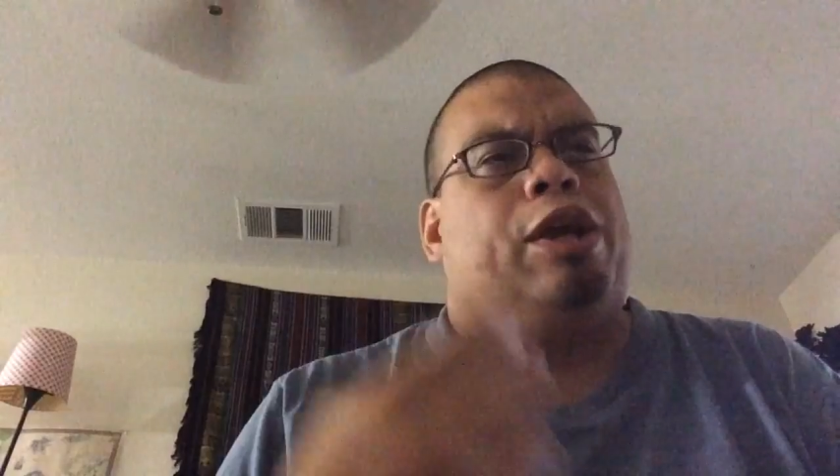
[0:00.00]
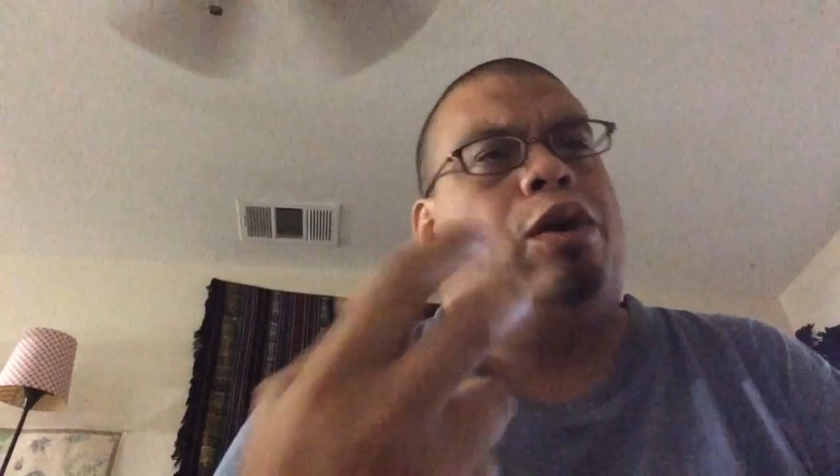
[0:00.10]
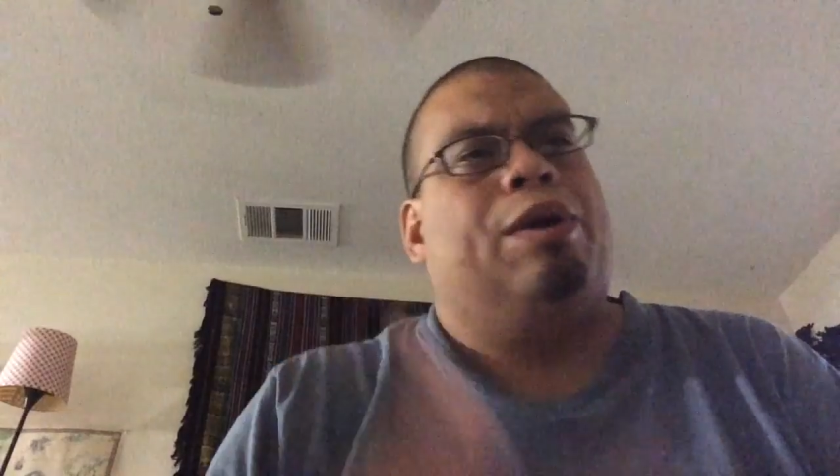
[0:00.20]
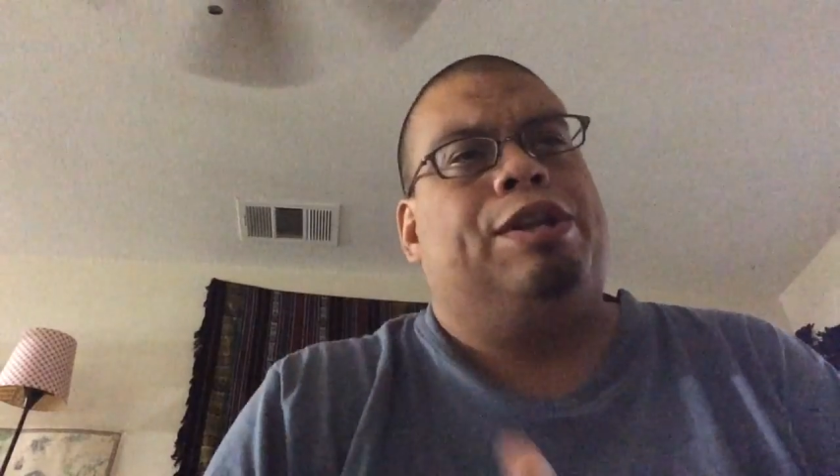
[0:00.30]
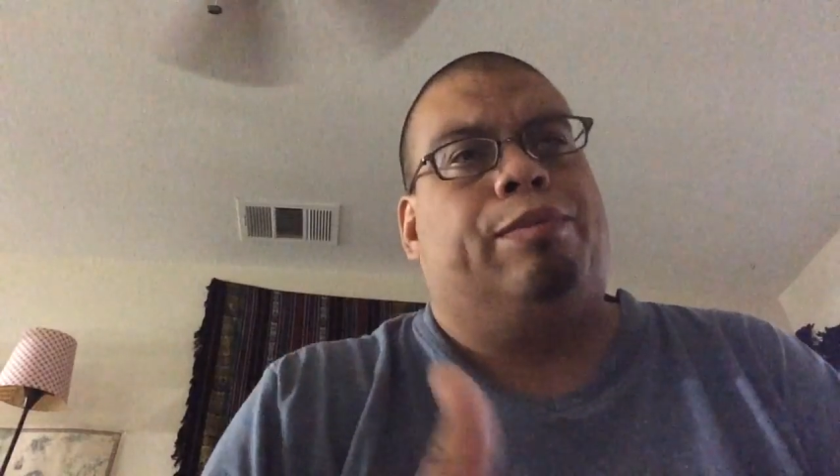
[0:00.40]
I
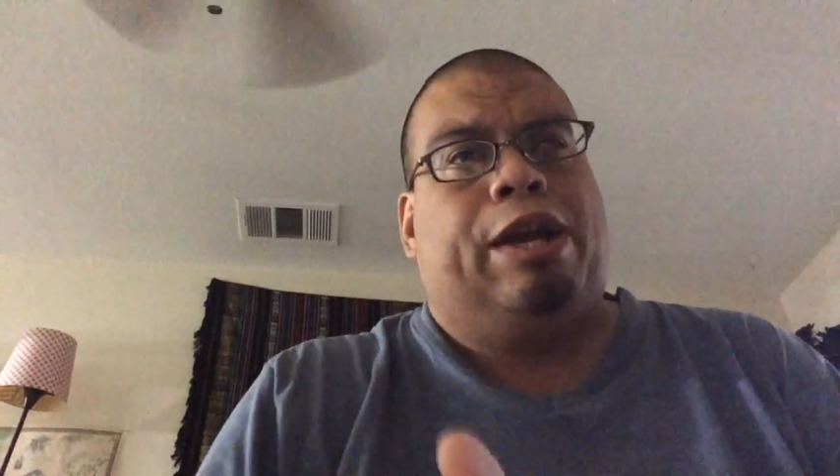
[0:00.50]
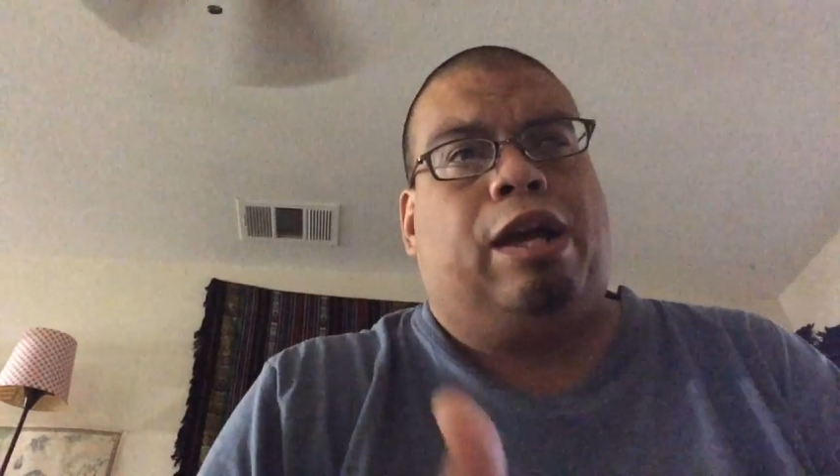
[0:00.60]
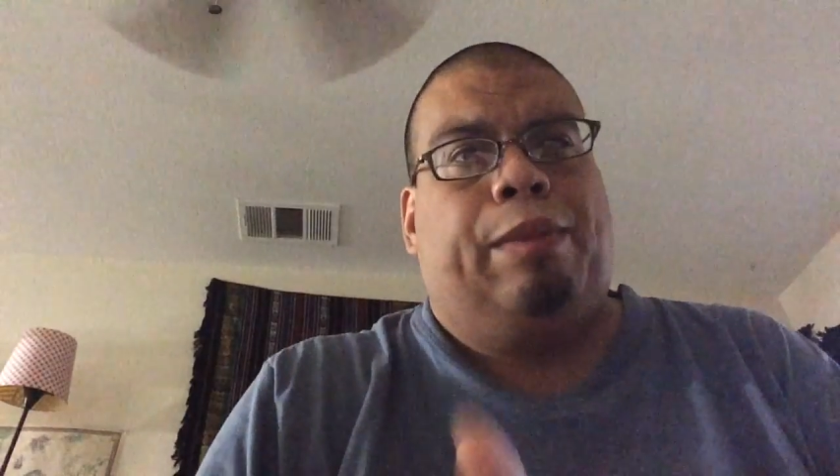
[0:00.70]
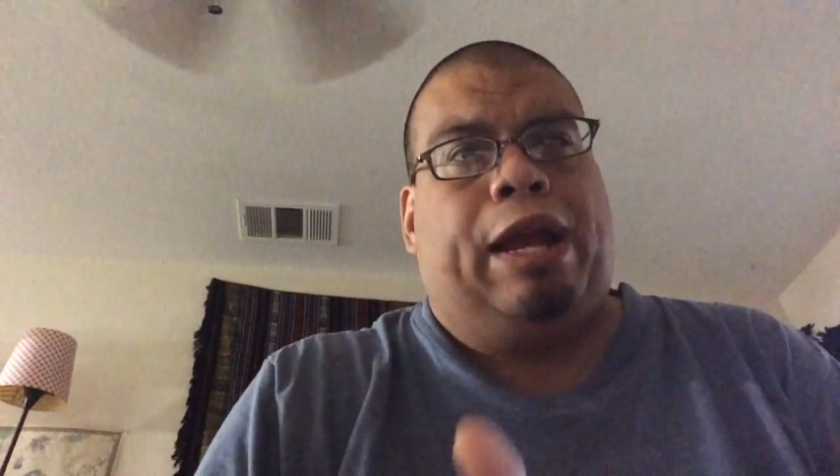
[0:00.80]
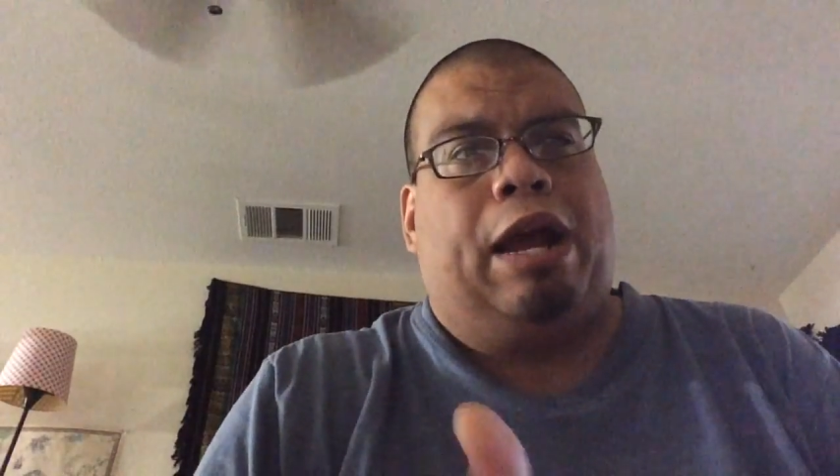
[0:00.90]
go into my
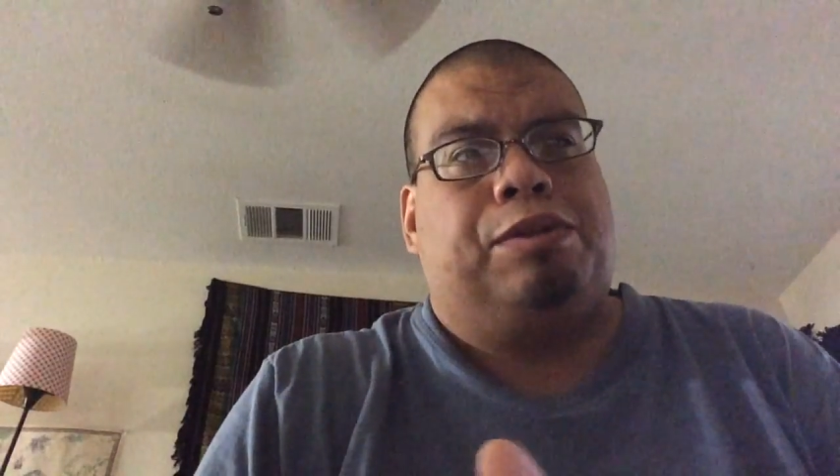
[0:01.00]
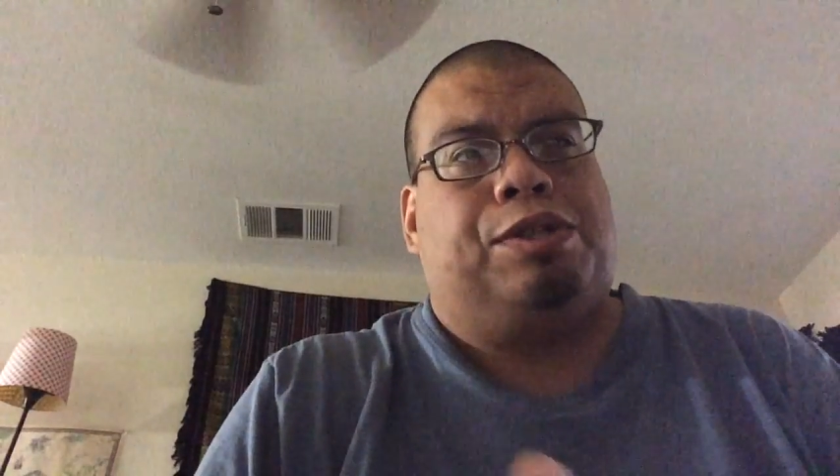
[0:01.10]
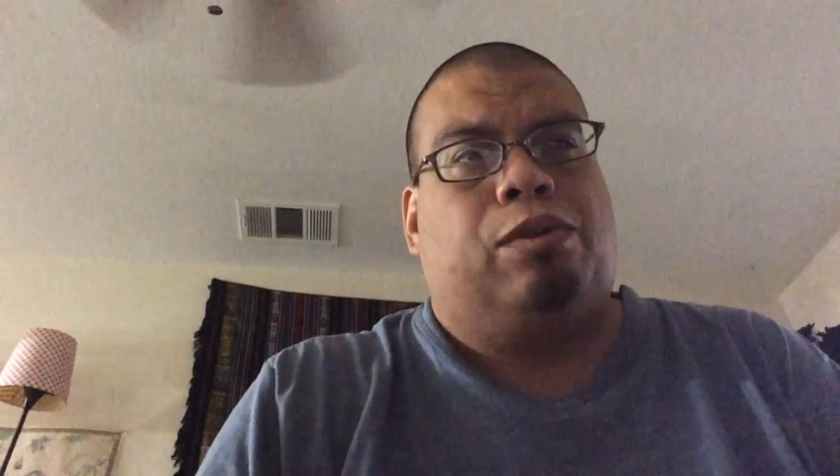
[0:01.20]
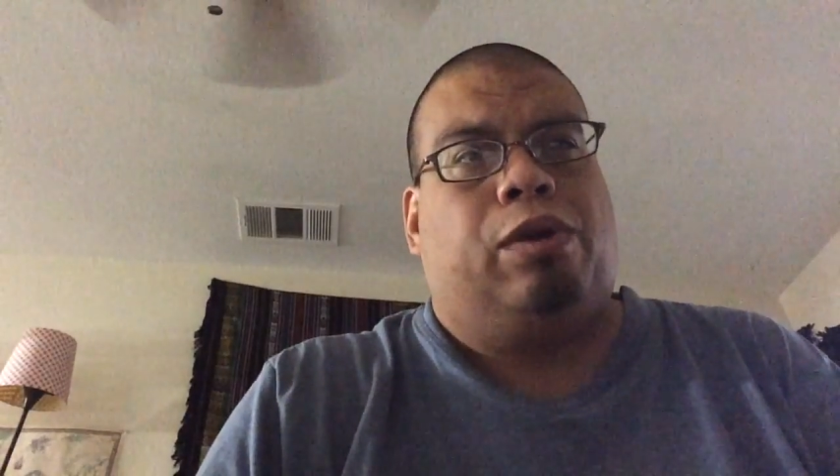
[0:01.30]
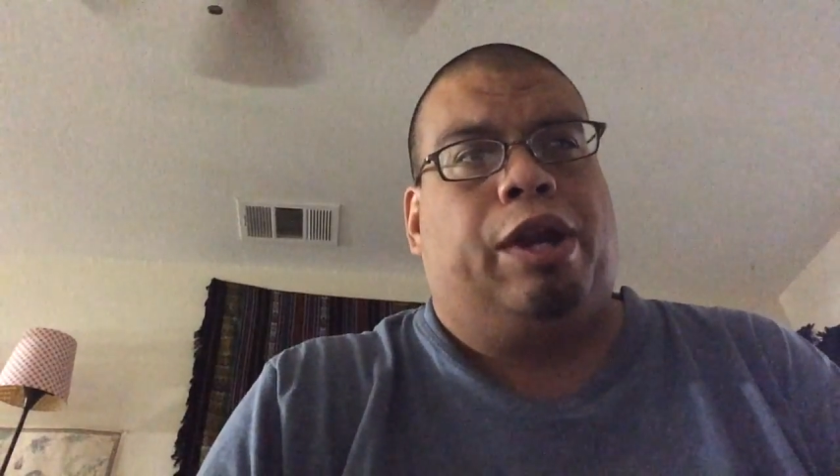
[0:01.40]
coming out
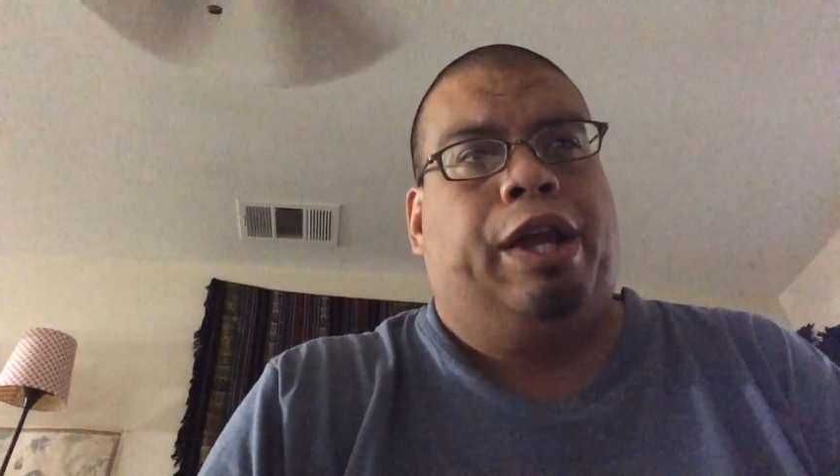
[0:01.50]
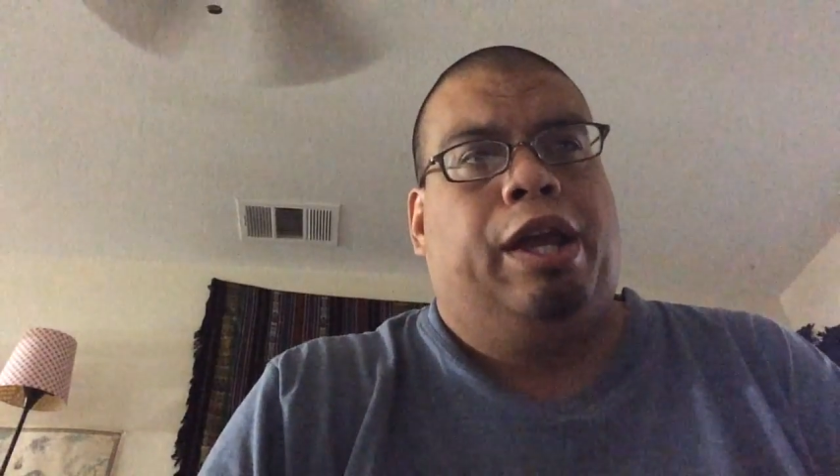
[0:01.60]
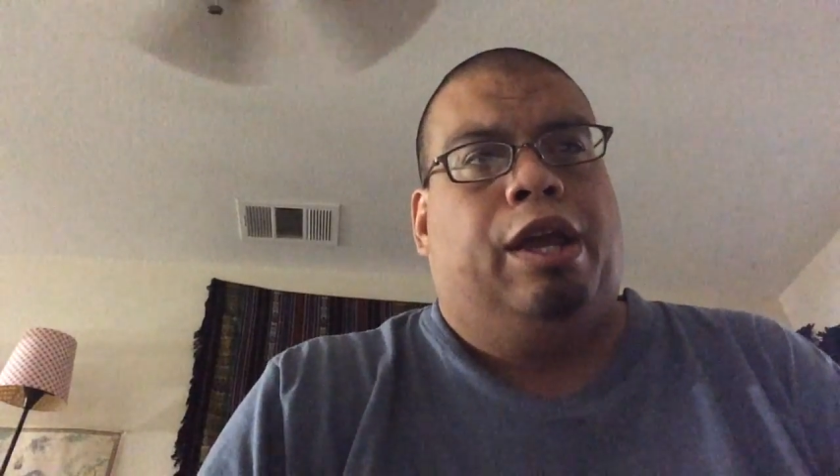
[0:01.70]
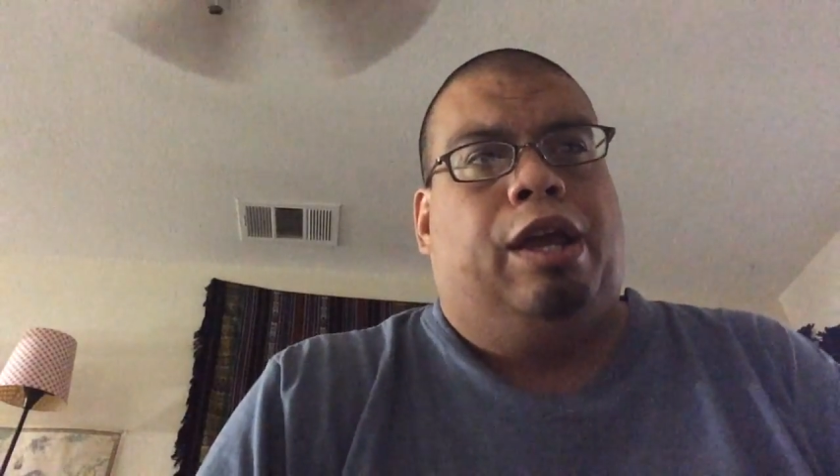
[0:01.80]
story,